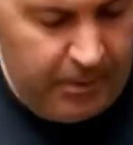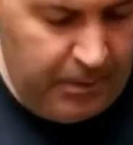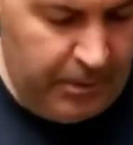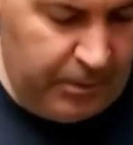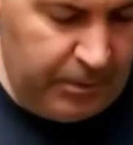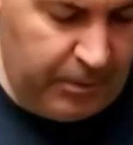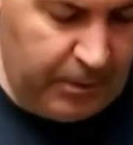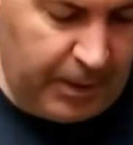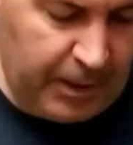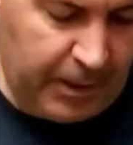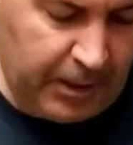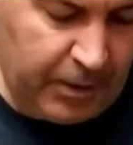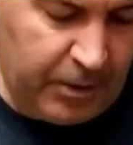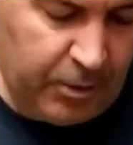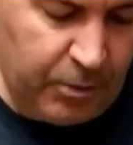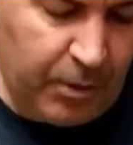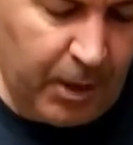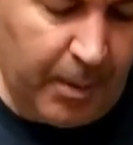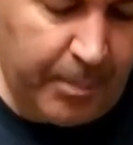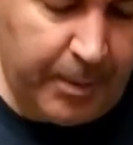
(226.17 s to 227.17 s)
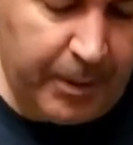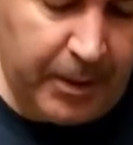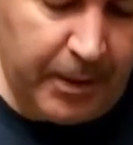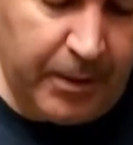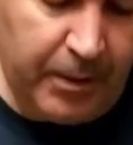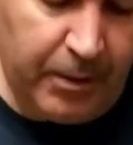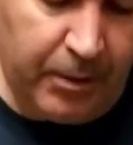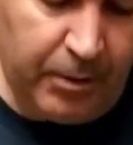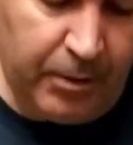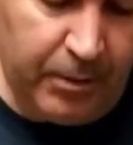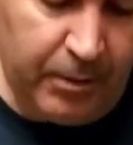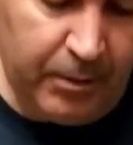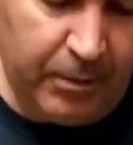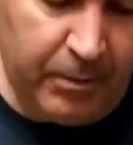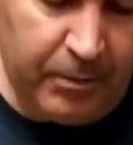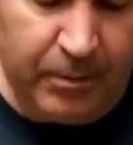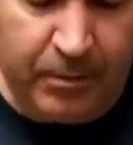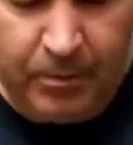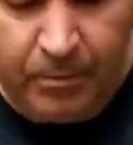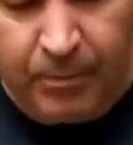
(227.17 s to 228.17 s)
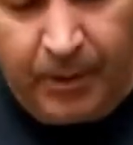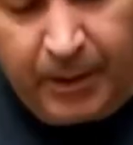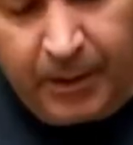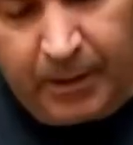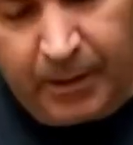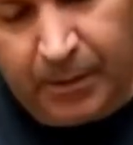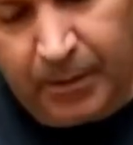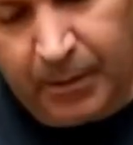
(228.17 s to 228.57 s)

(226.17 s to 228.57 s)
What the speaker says: So I can drop it here. Wait.